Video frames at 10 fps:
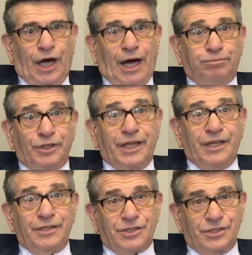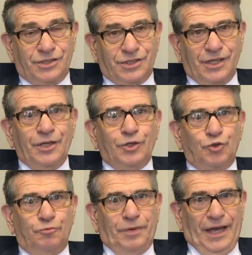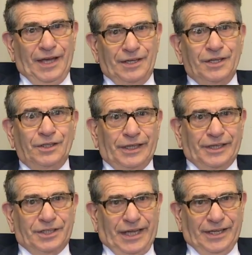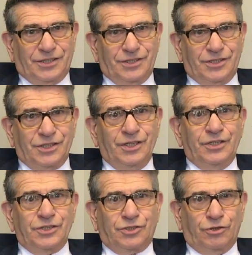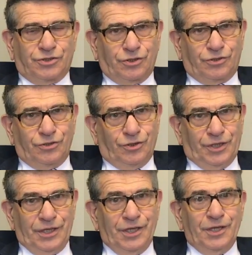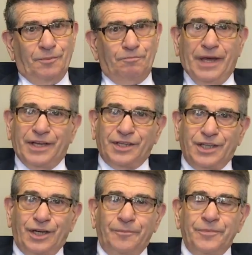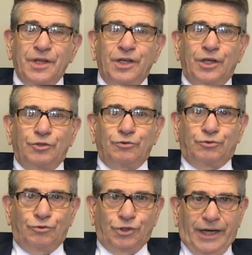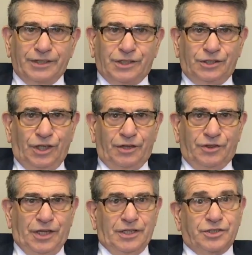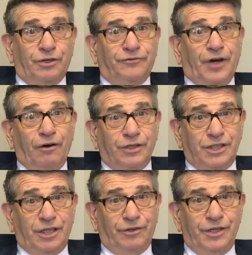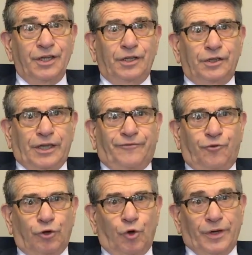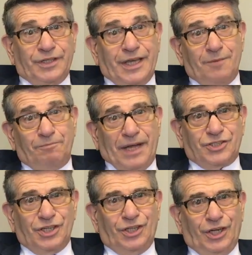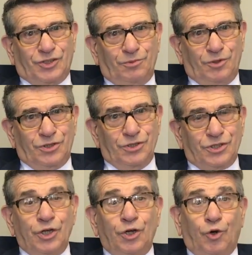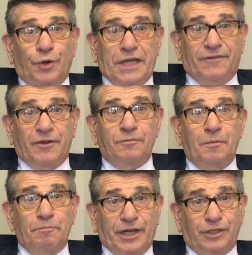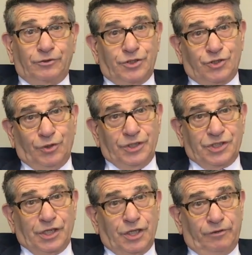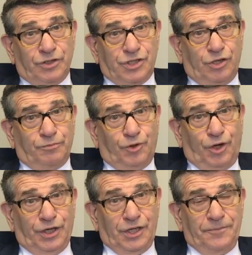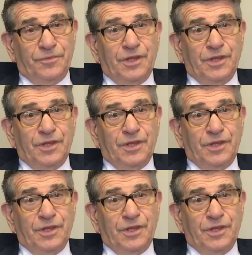obligations to pay, like taxes, Social Security, Medicare. You do not deduct things that are voluntary, like 401k and pension contributions, or even medical insurance that covers the other party.